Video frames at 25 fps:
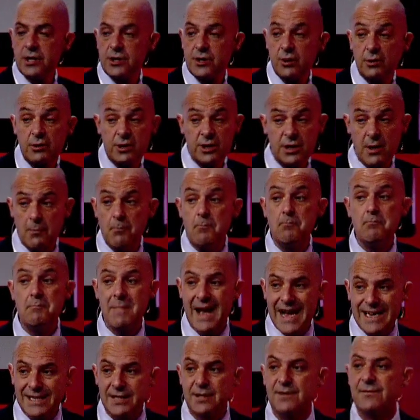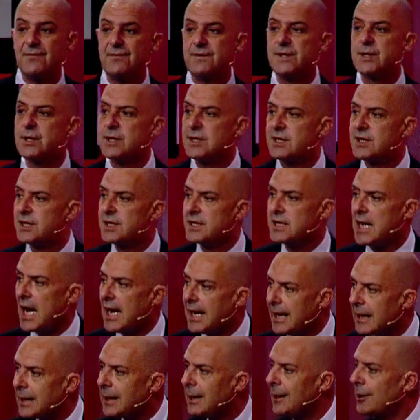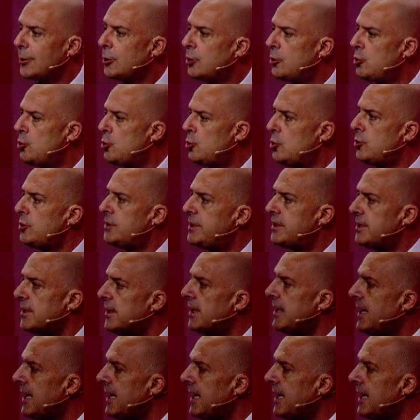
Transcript: So there's a massive societal good